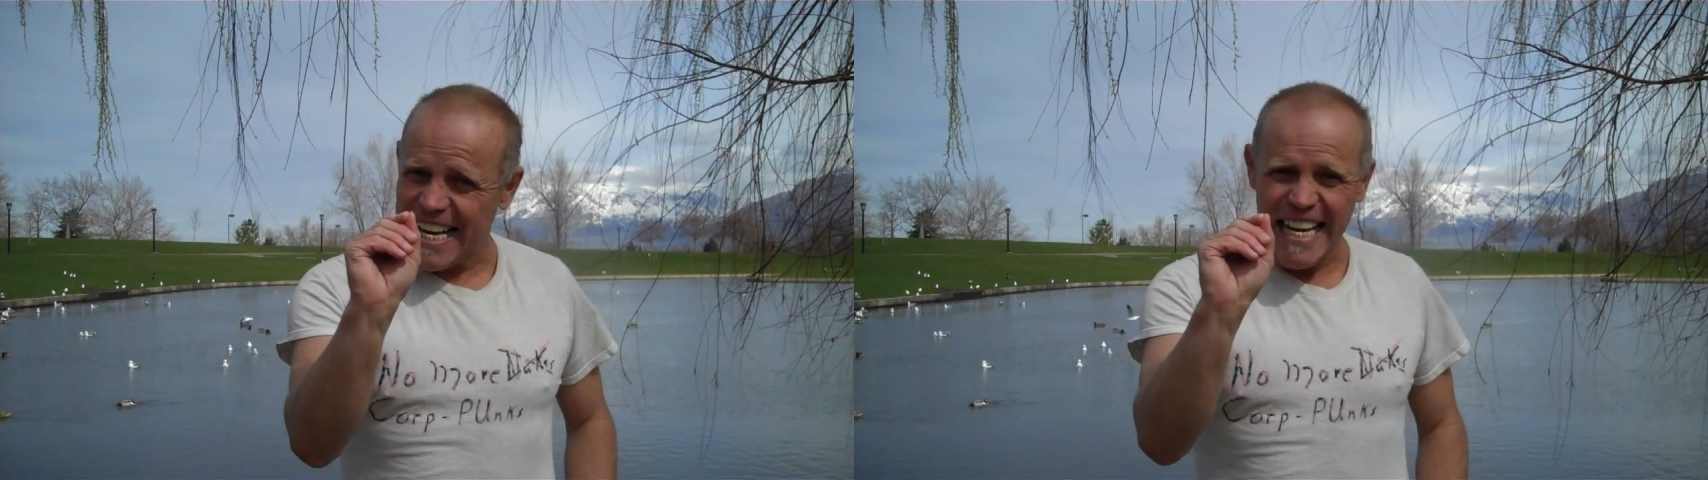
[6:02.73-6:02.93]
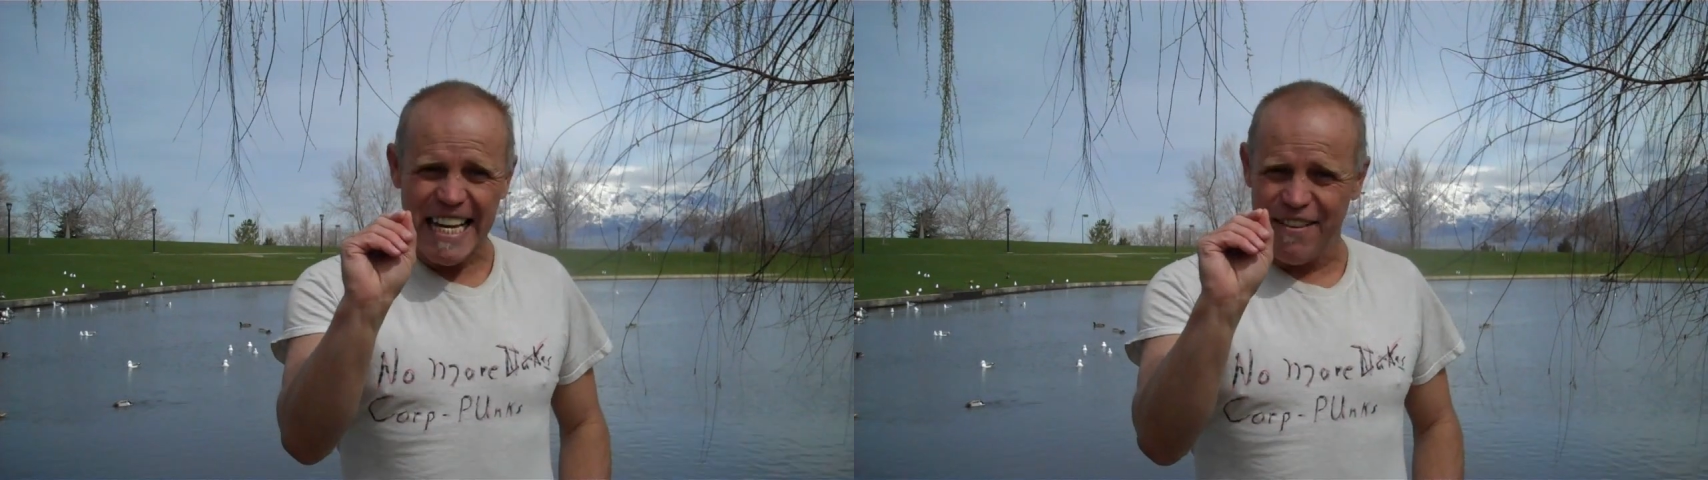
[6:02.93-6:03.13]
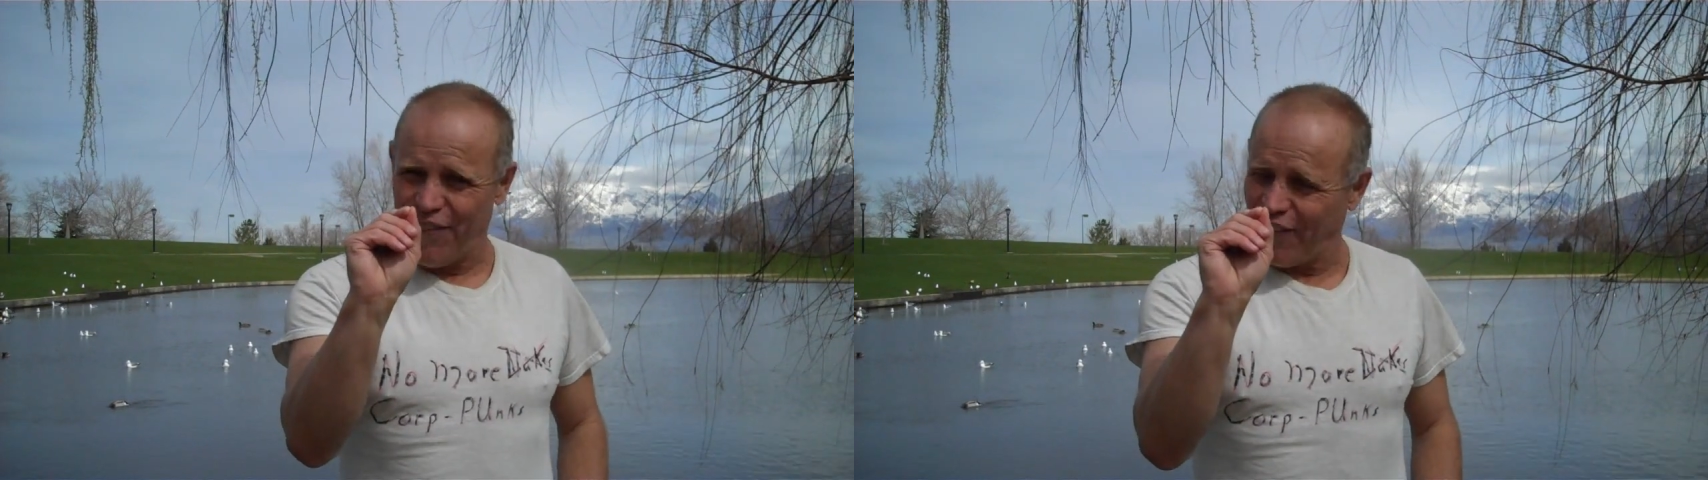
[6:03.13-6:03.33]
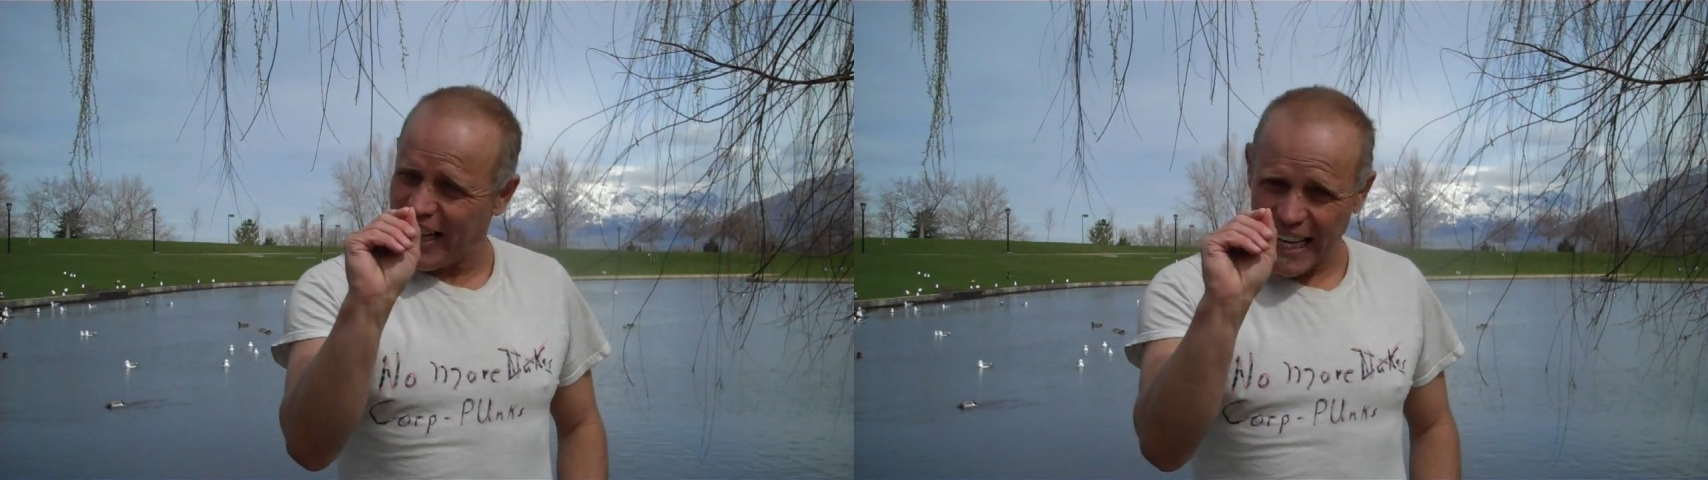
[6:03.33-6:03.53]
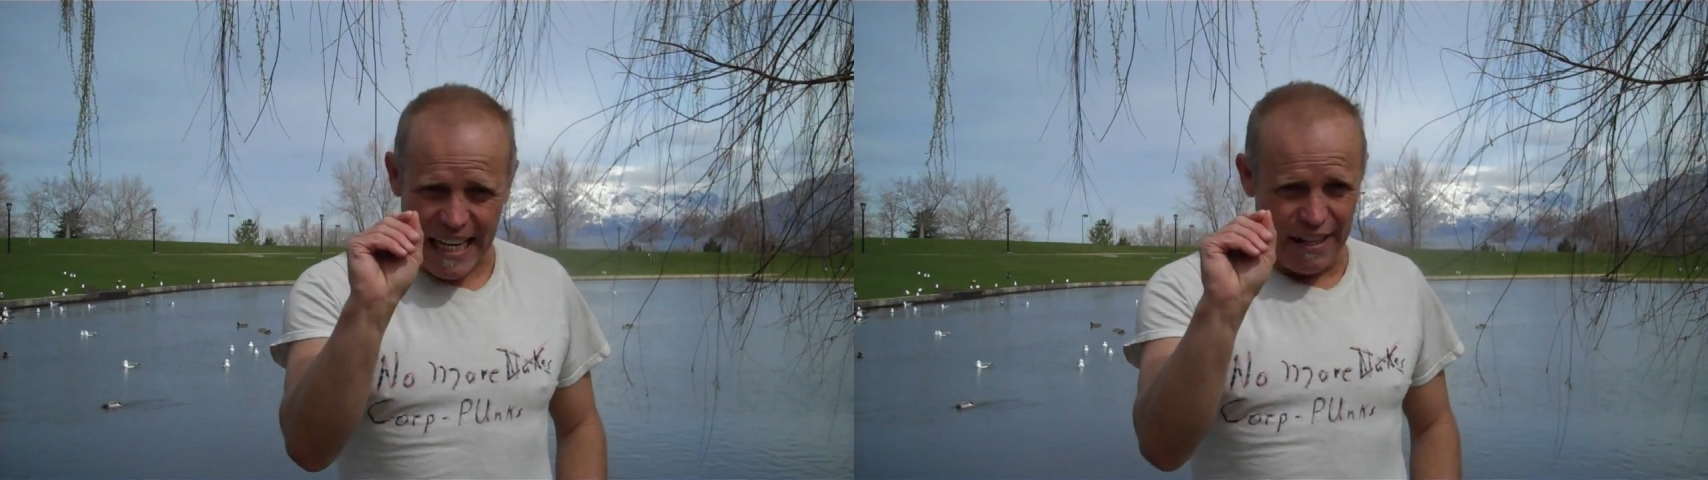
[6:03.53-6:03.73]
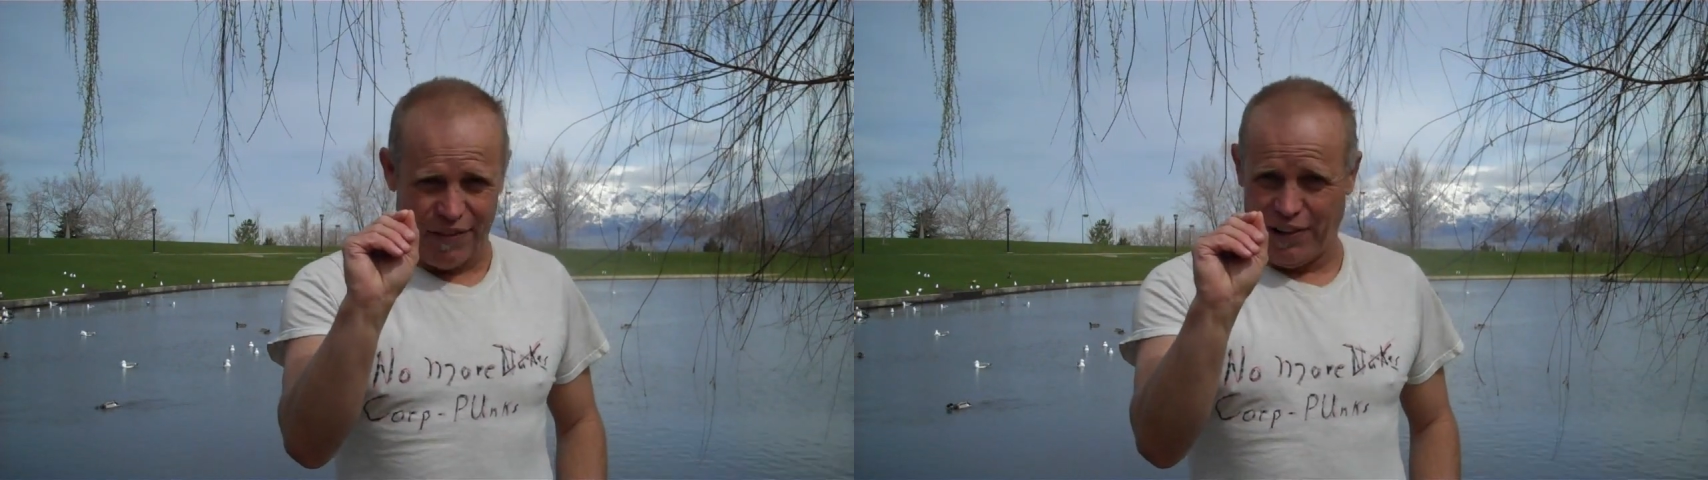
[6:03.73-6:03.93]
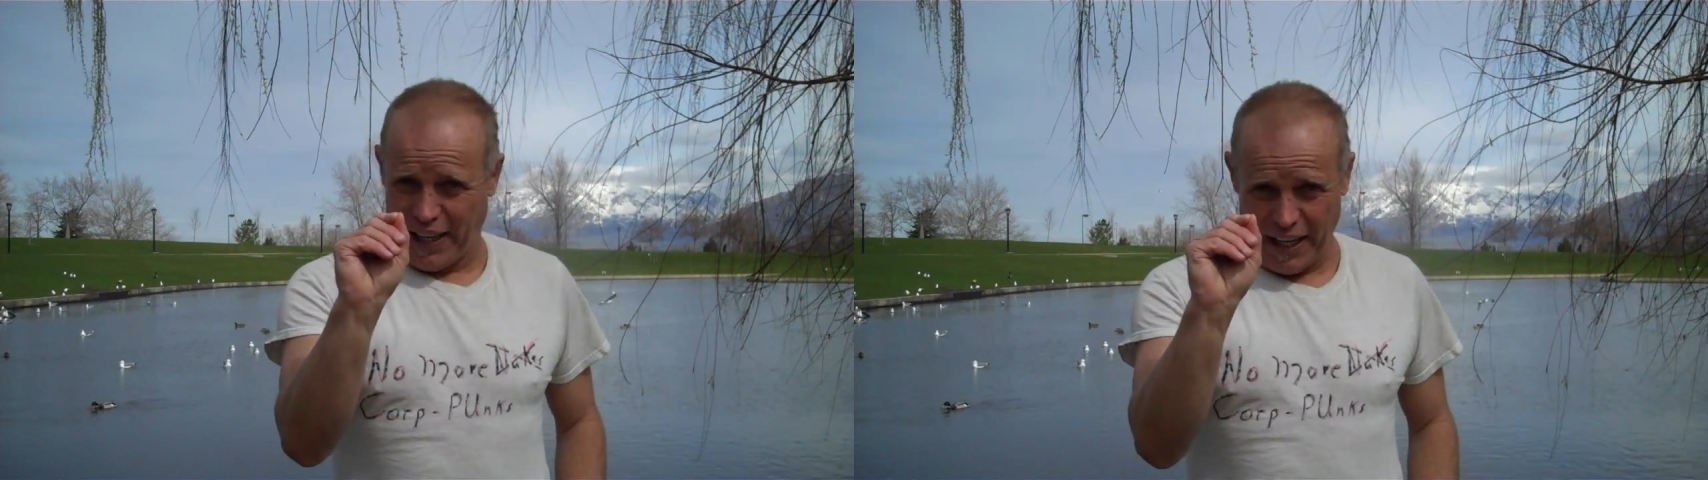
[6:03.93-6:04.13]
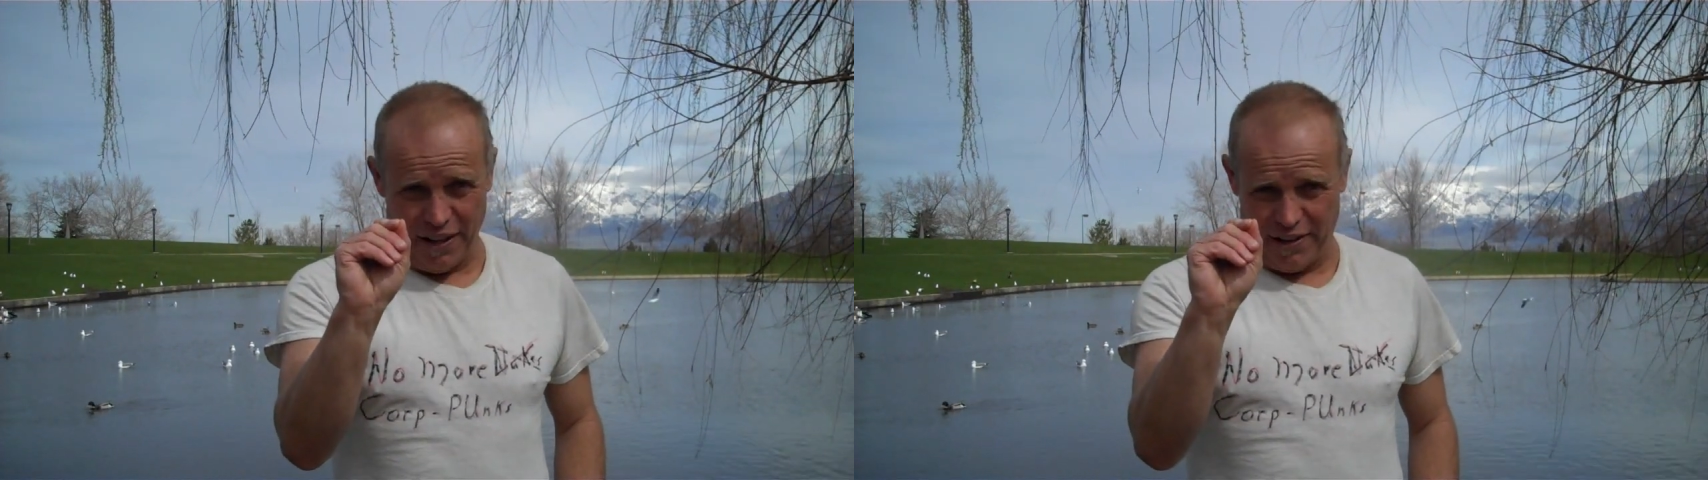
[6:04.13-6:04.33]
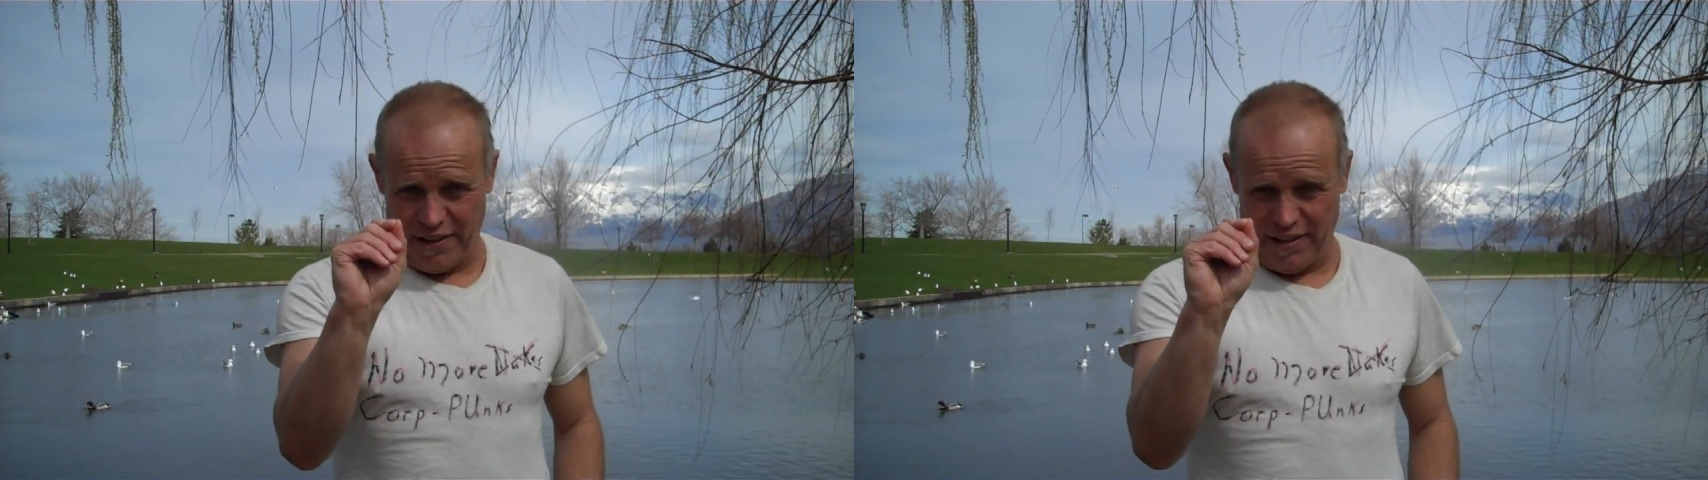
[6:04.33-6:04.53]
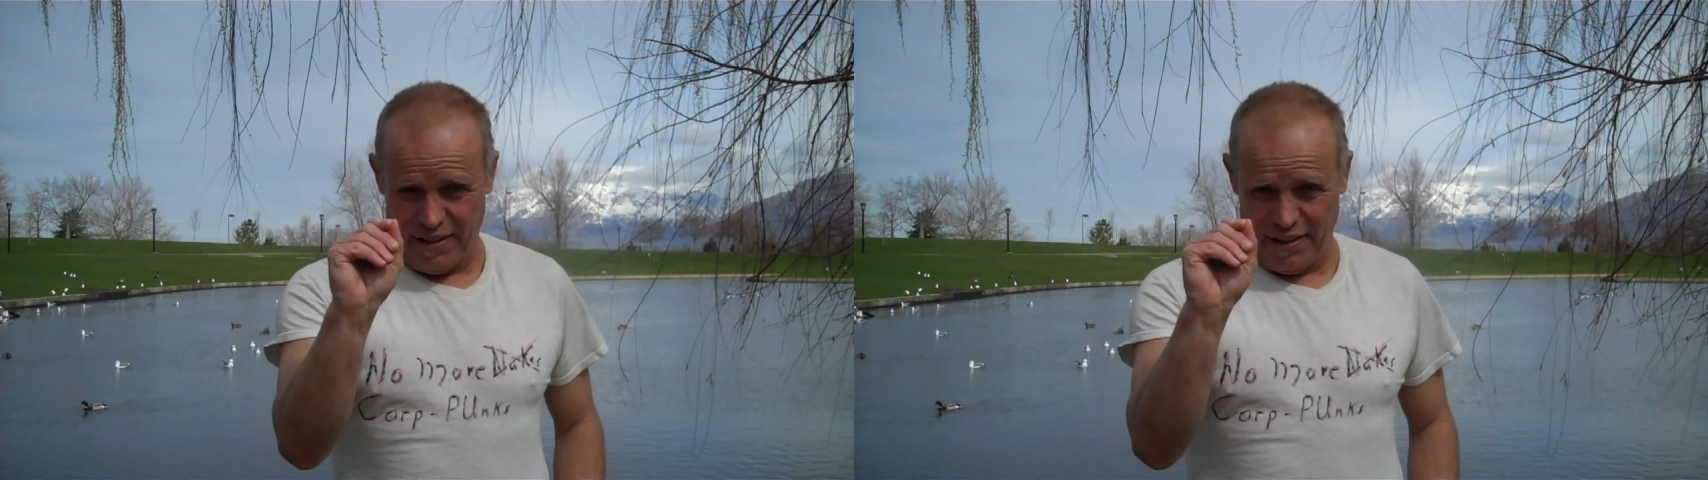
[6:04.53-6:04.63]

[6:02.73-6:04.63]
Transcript: the evil, evil killer.